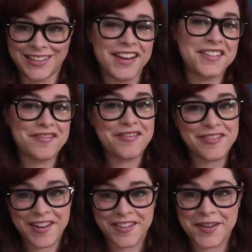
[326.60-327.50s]
like
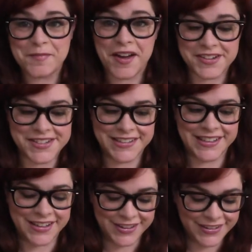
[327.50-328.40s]
very much in
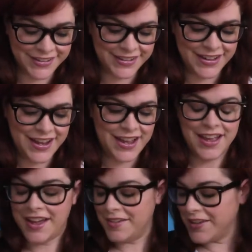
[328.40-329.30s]
here.
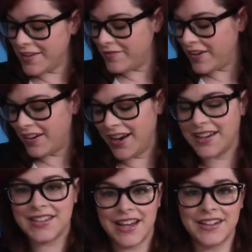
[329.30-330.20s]
I get very
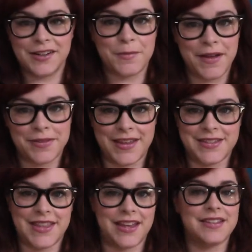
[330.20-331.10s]
excited about these
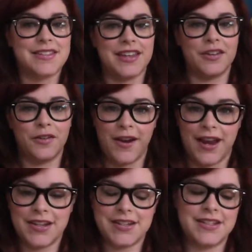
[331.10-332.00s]
things in a
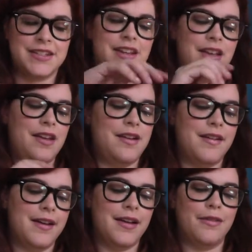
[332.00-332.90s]
crate.
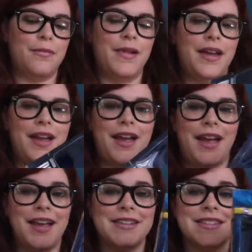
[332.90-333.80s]
Um,
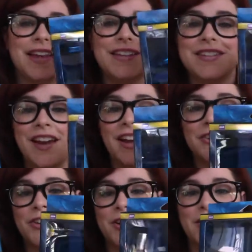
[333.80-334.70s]
it's a
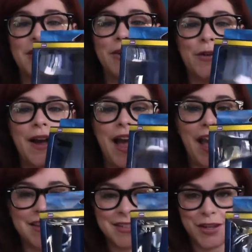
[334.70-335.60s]
Doctor Who
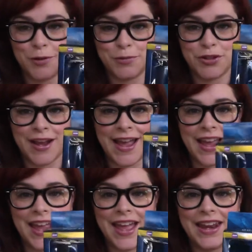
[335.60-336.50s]
ice cube
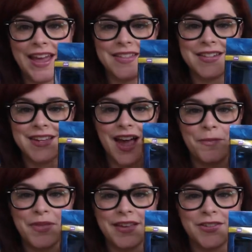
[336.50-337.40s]
tray, and at the top
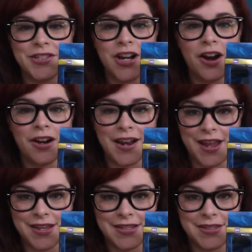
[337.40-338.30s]
there's
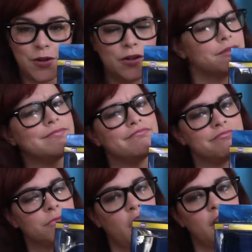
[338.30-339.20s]
TARDIS, or
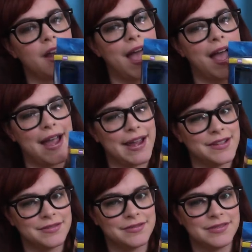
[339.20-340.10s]
Tardai,